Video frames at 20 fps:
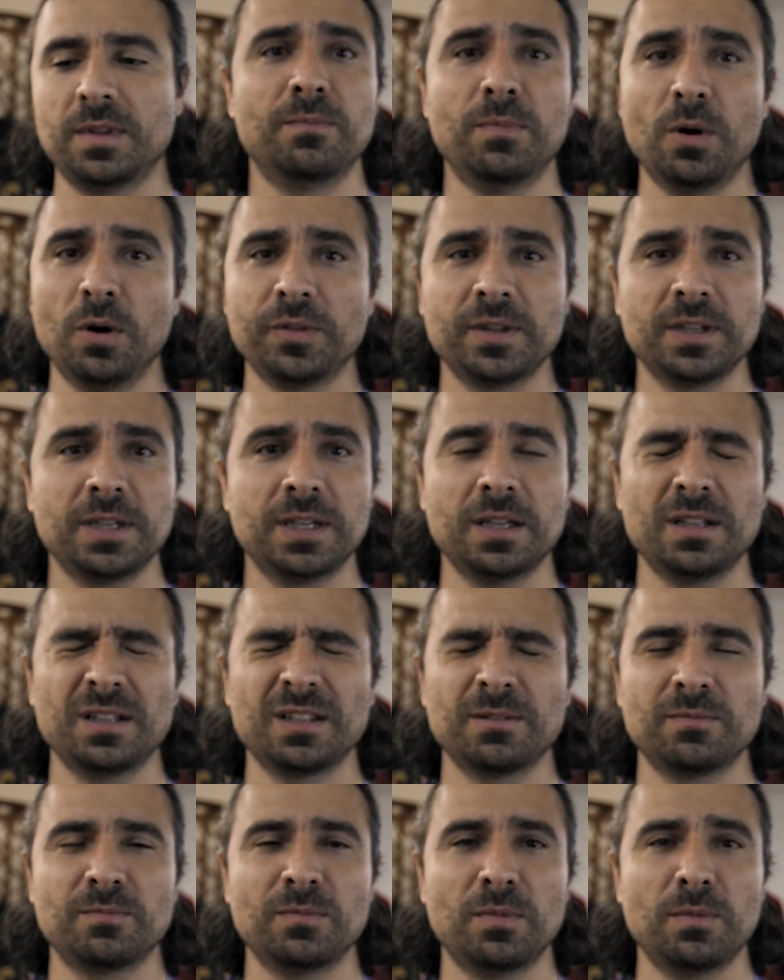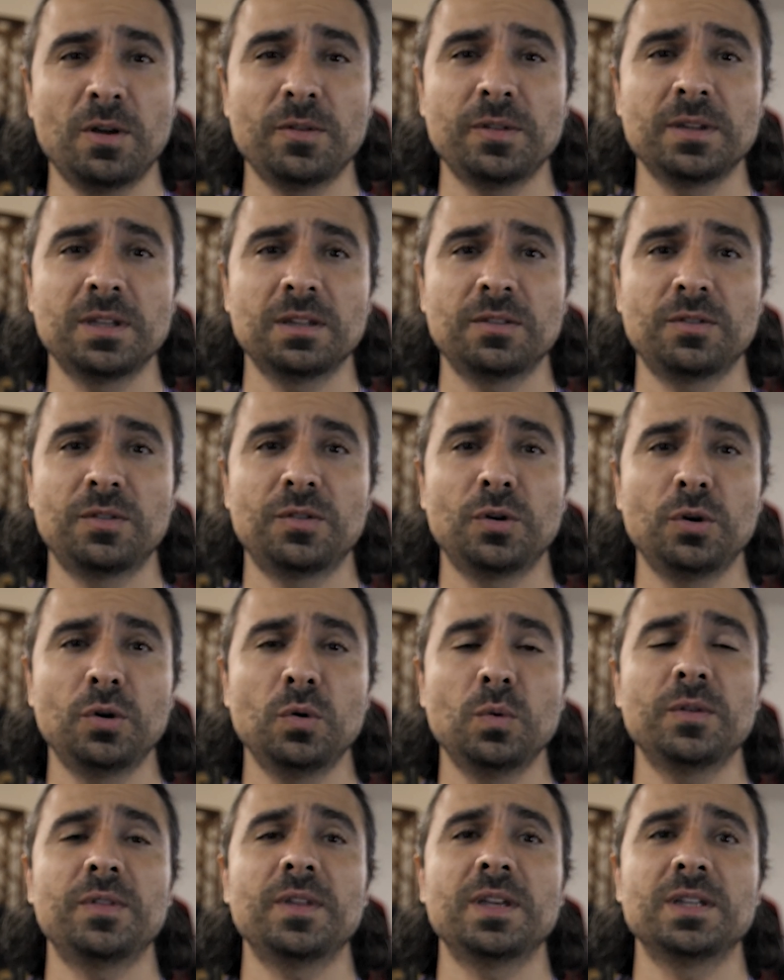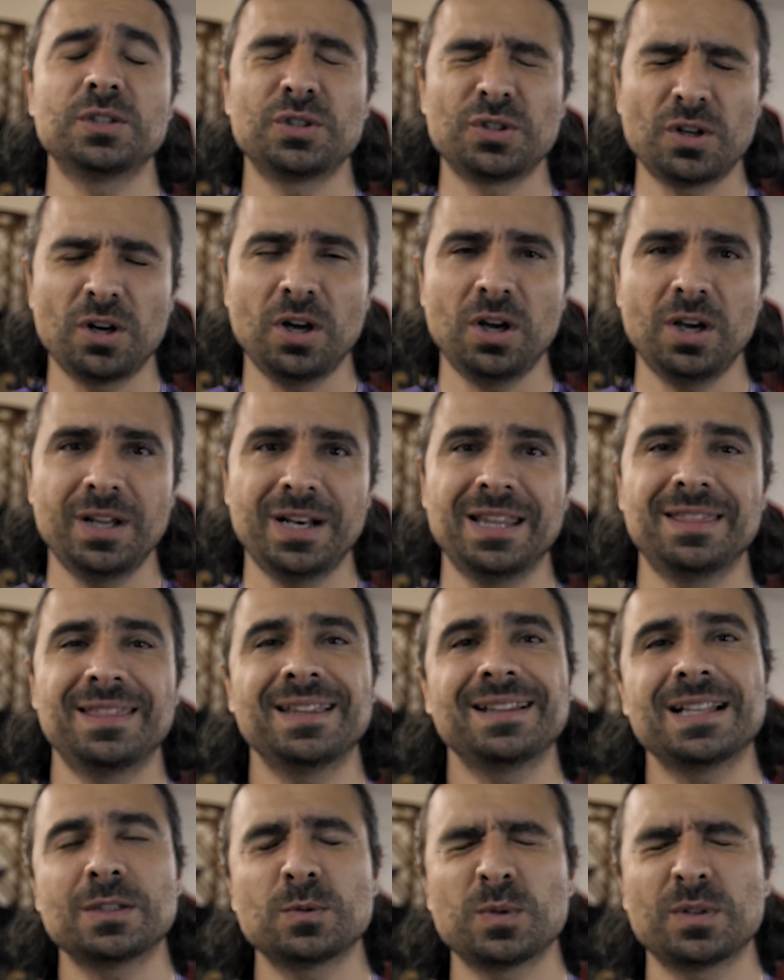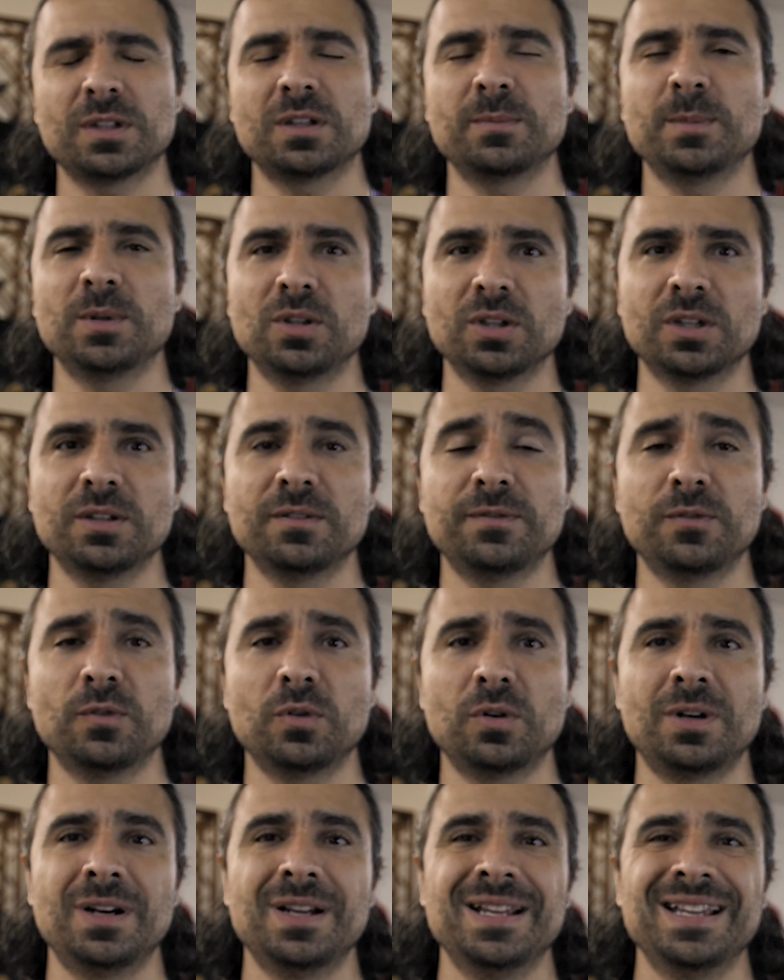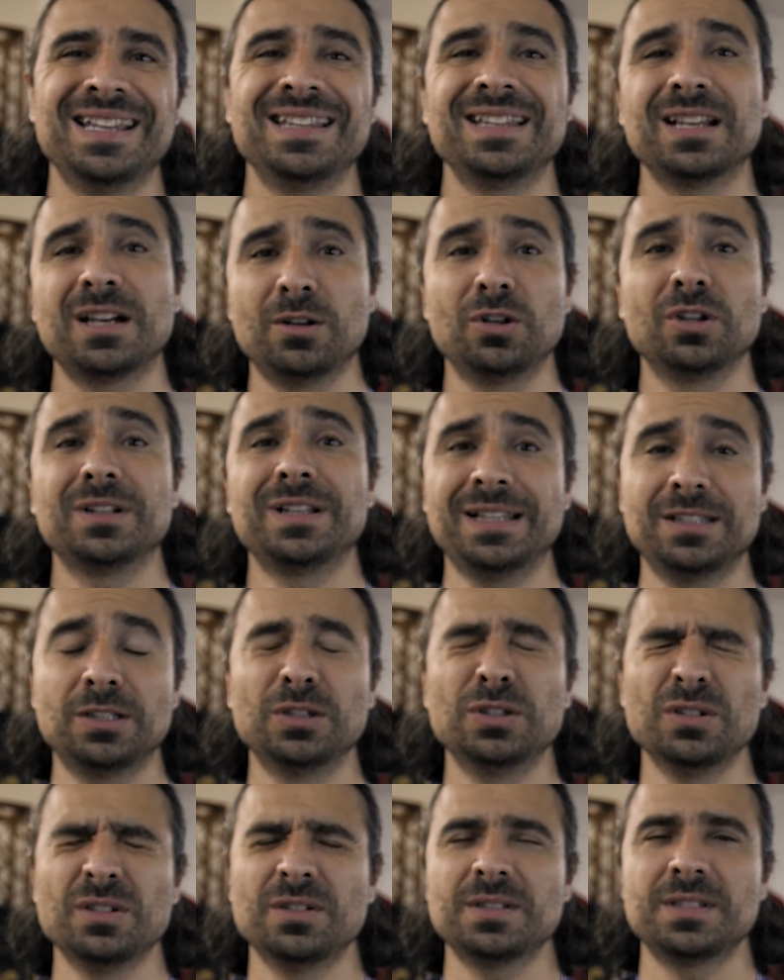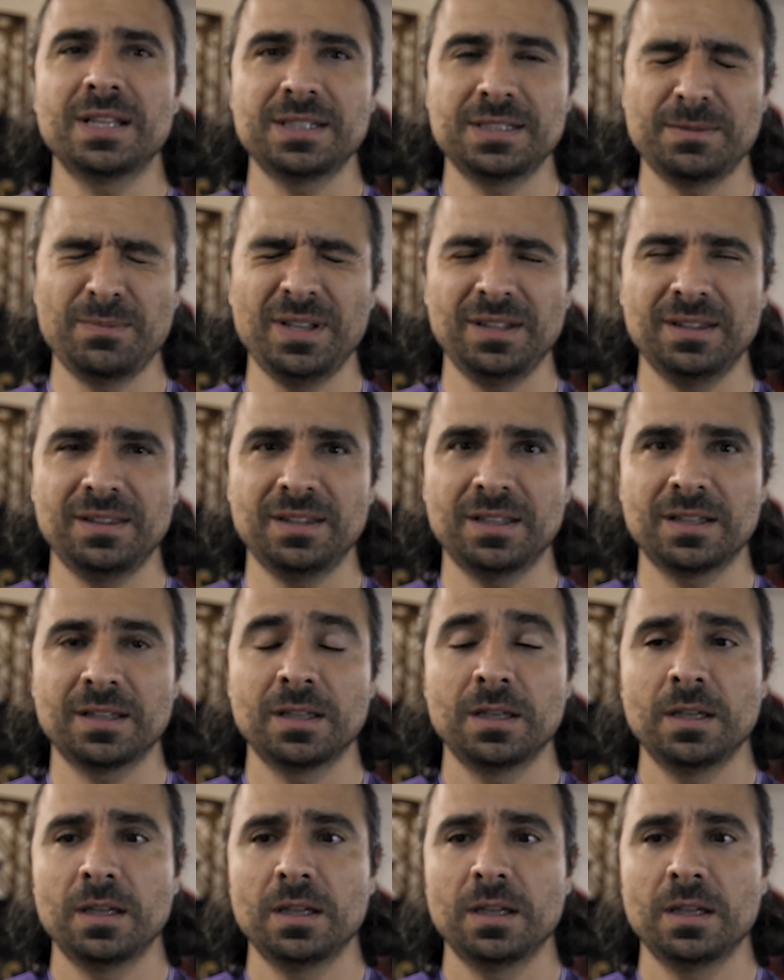Both can get through with a draw, and I think that's what they're going to be looking for. They're going to look not to lose. That's the main thing.